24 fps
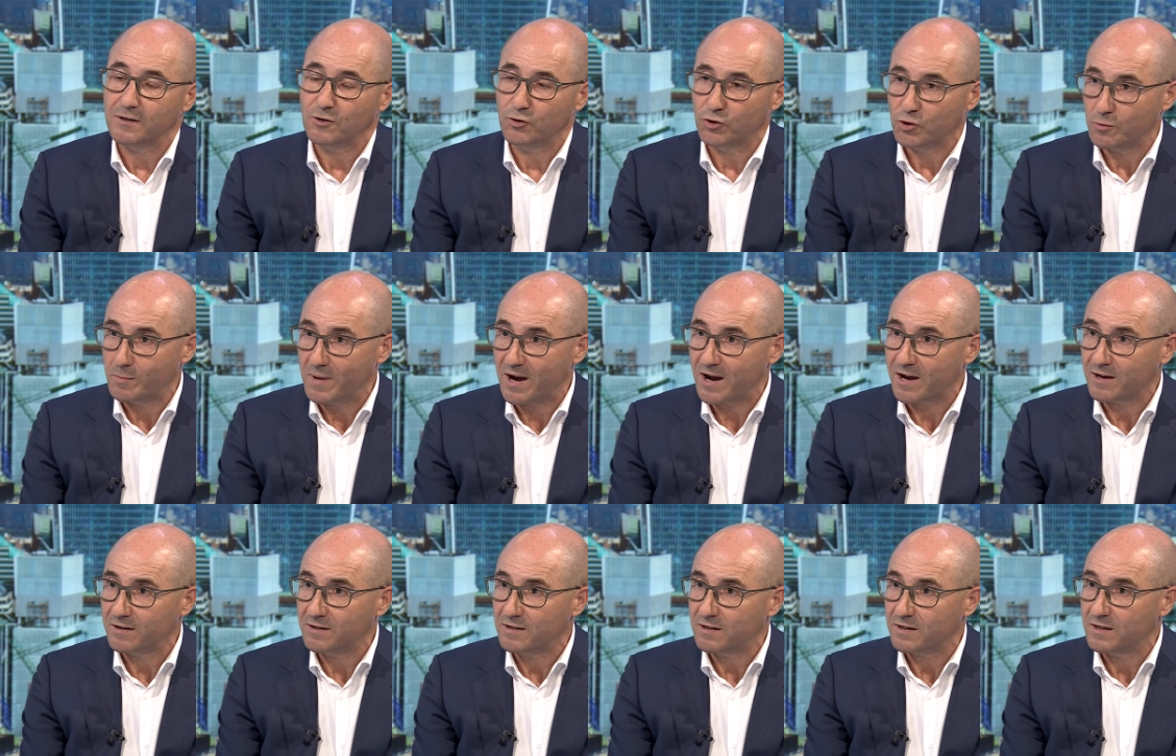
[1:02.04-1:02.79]

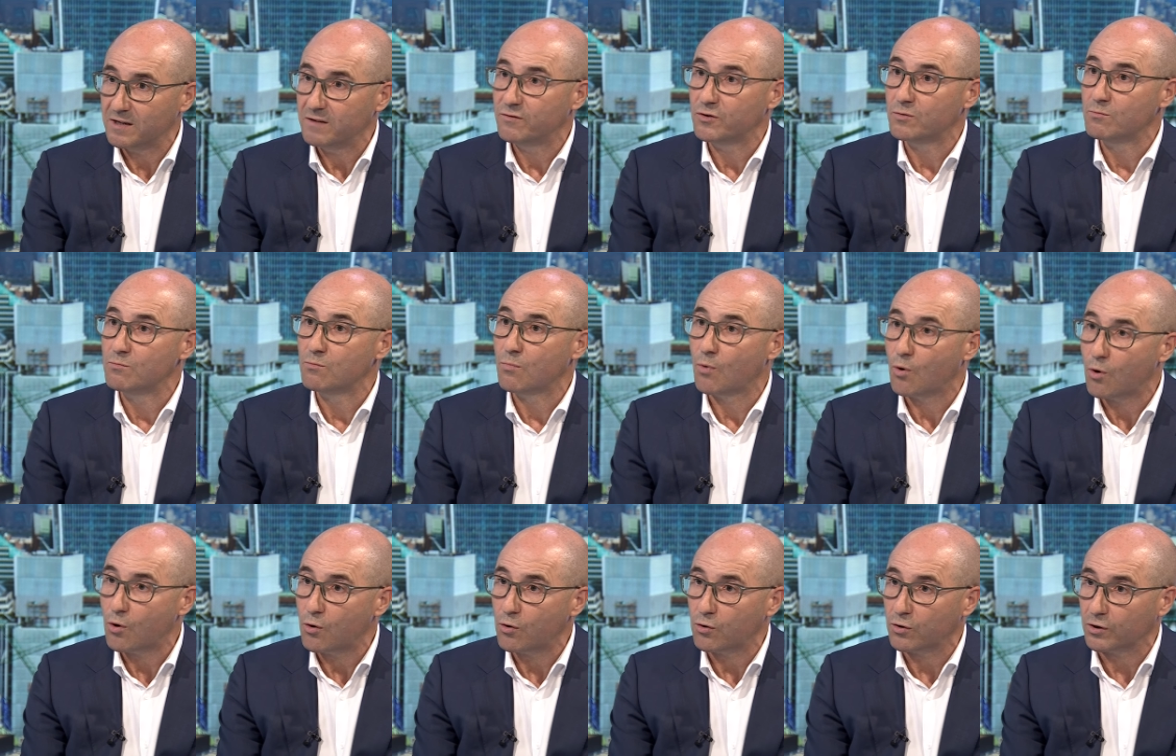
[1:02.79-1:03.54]
undermined even
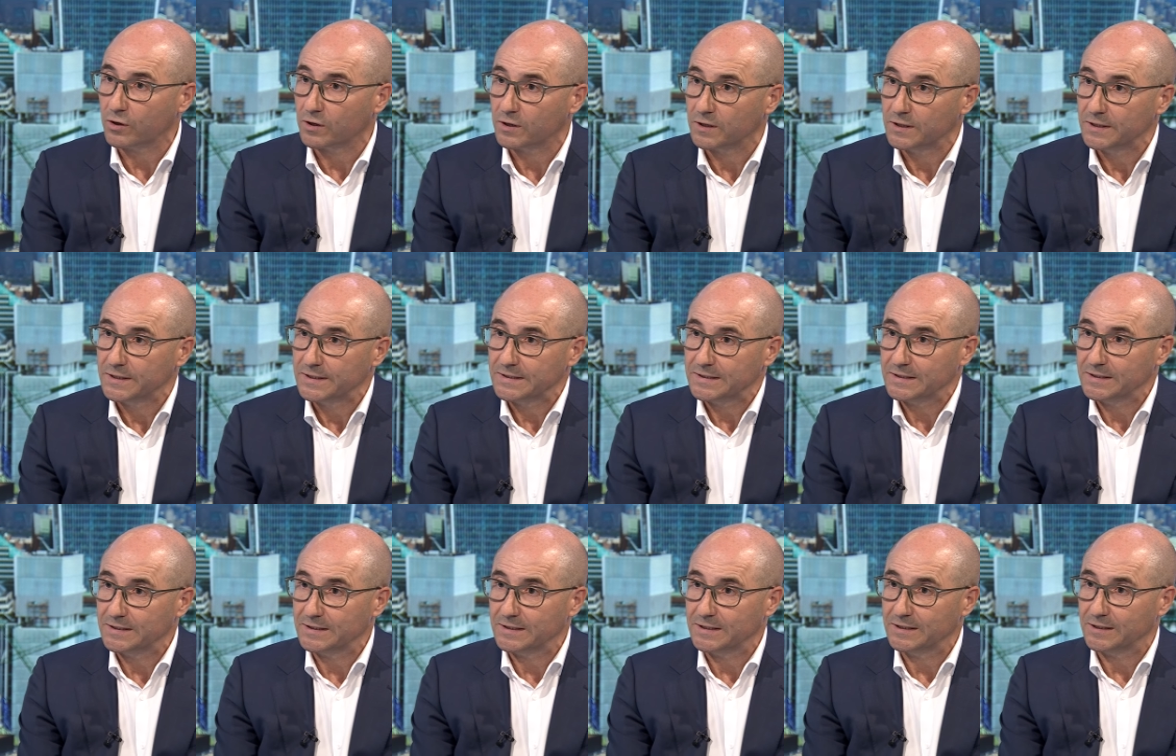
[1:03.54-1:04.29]
more
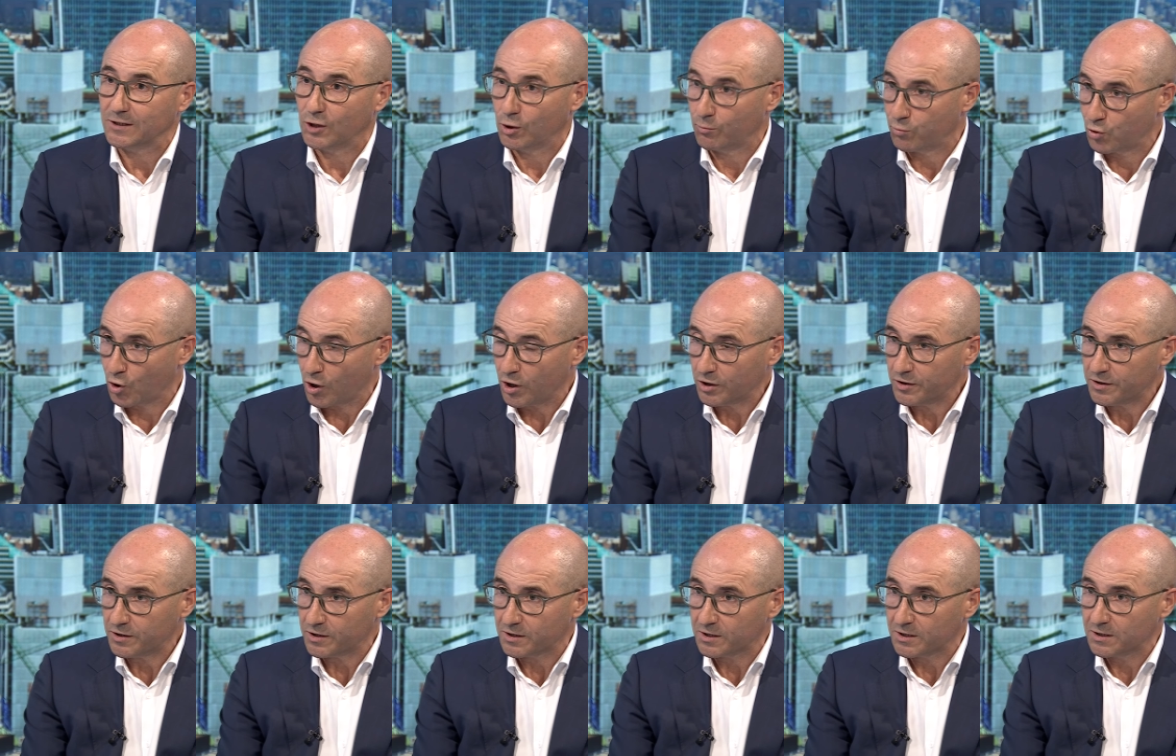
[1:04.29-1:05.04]
uh,
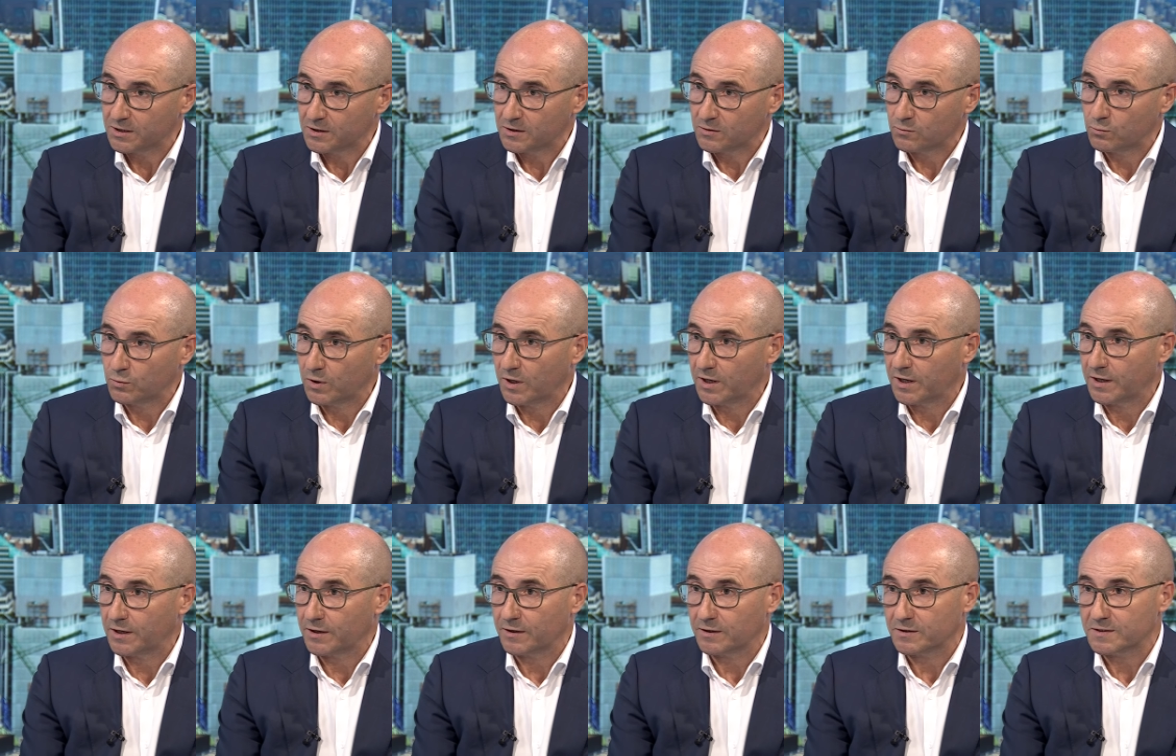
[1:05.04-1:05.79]
abroad,
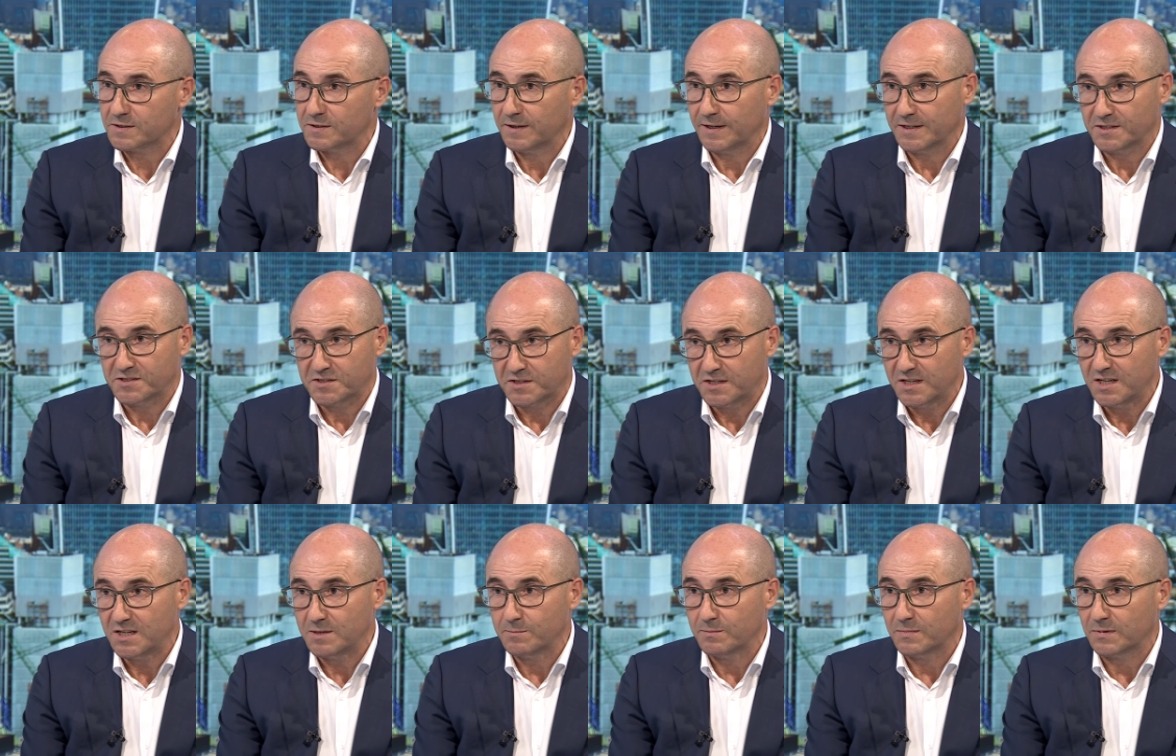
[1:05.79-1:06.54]
where
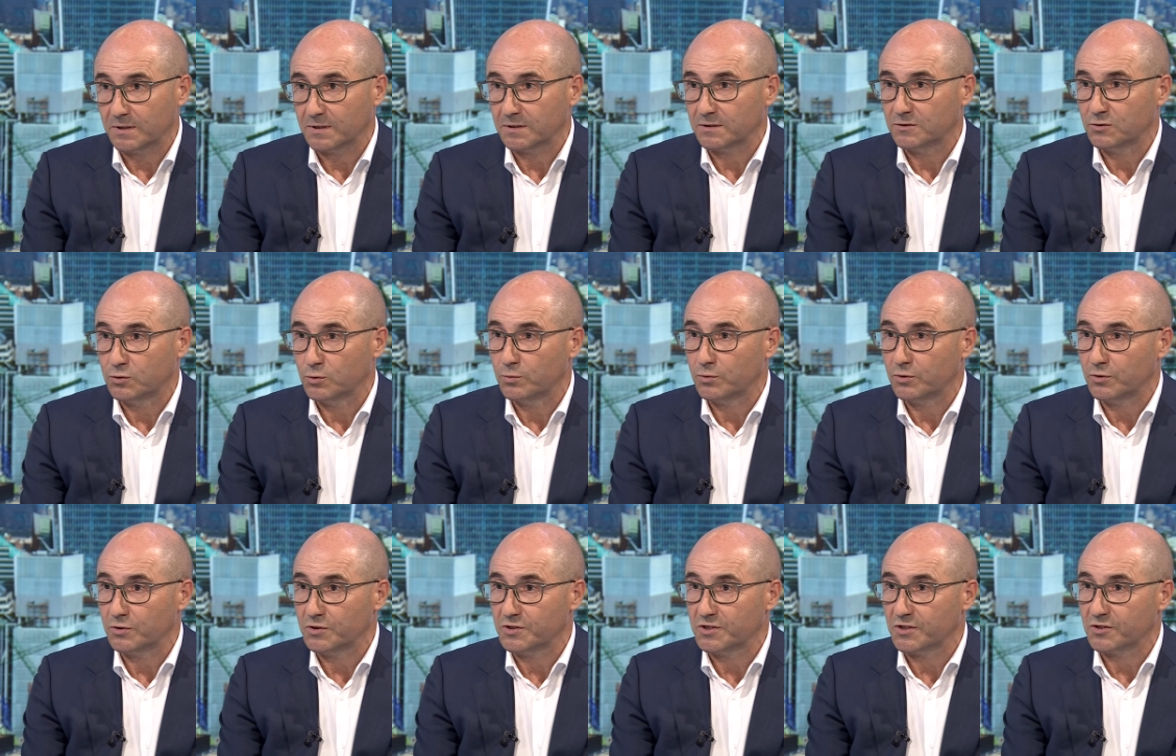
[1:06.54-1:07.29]
esteem
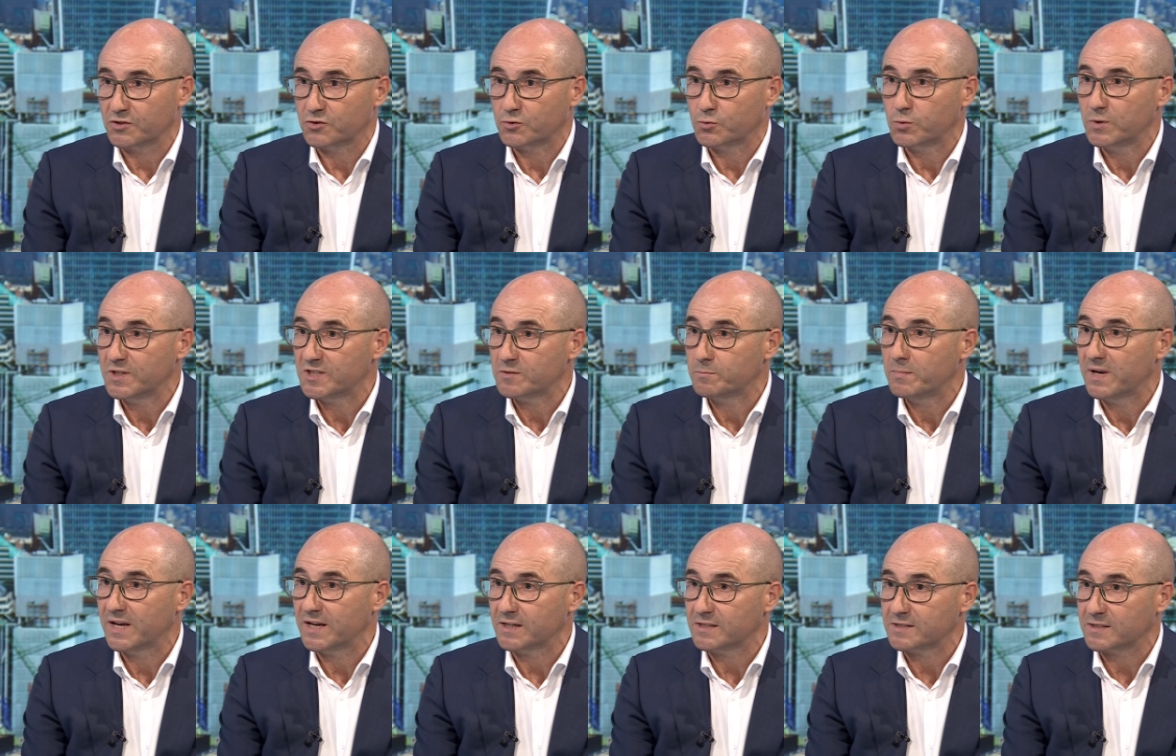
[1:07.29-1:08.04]
towards Swiss
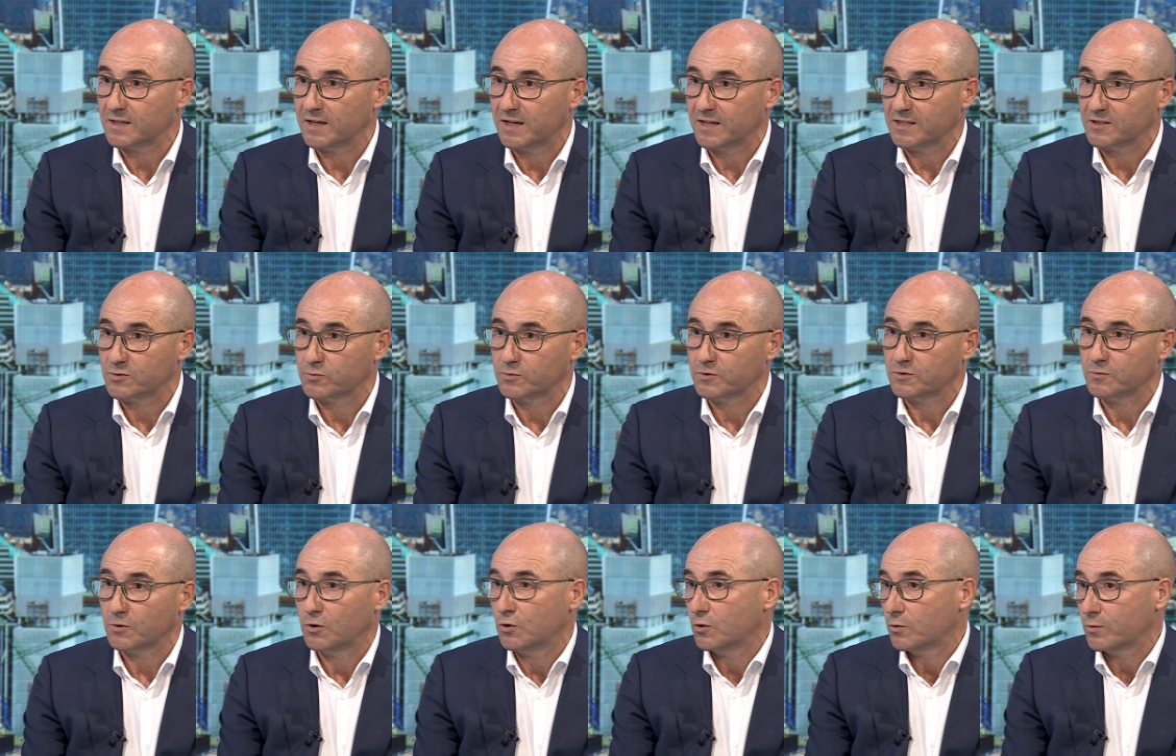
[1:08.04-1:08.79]
banks has
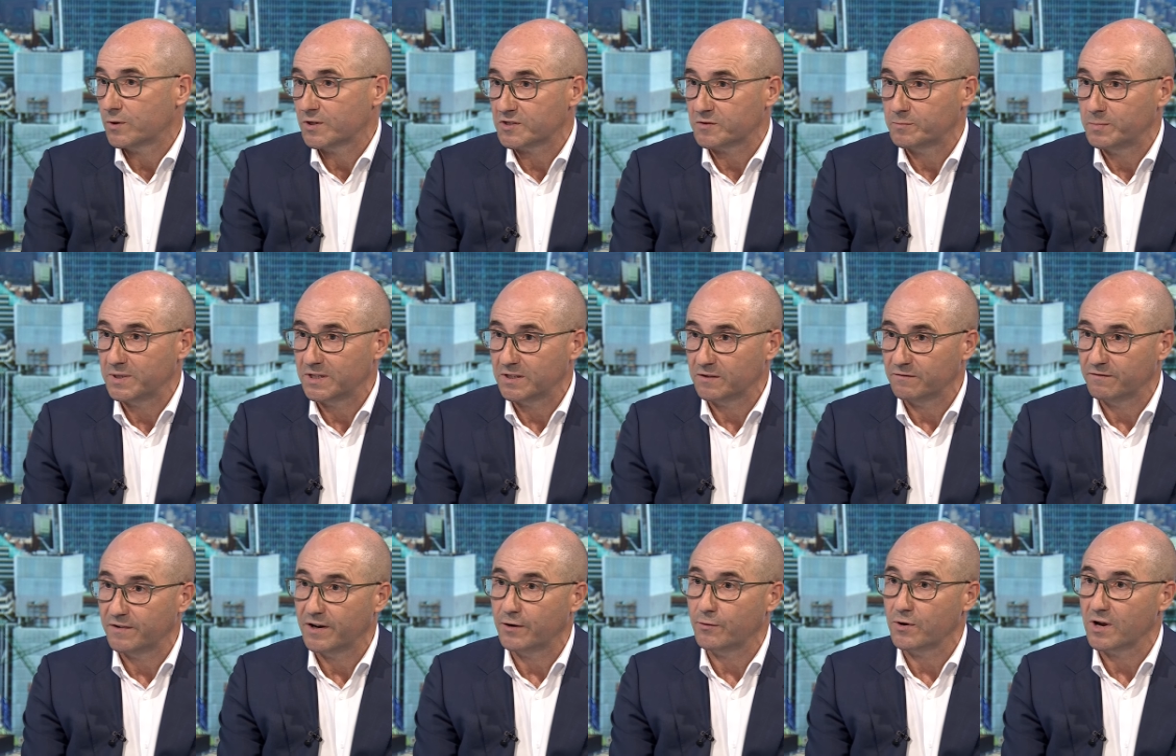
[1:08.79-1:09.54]
always
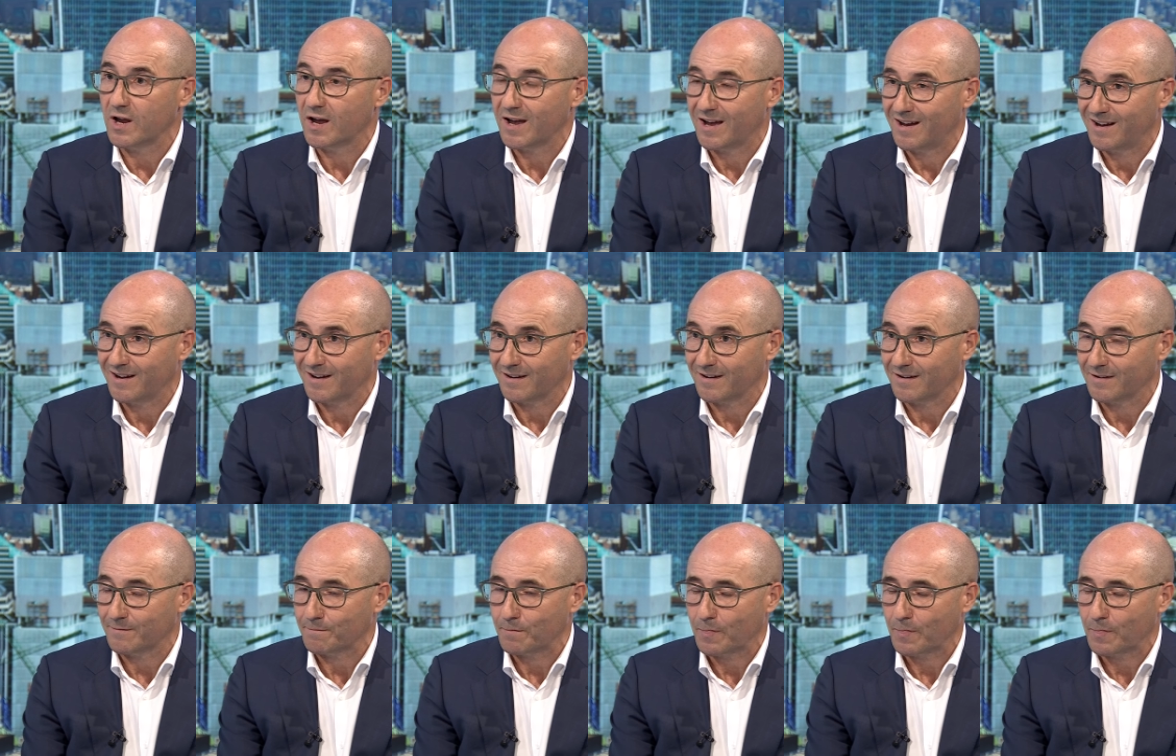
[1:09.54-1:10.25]
been very high.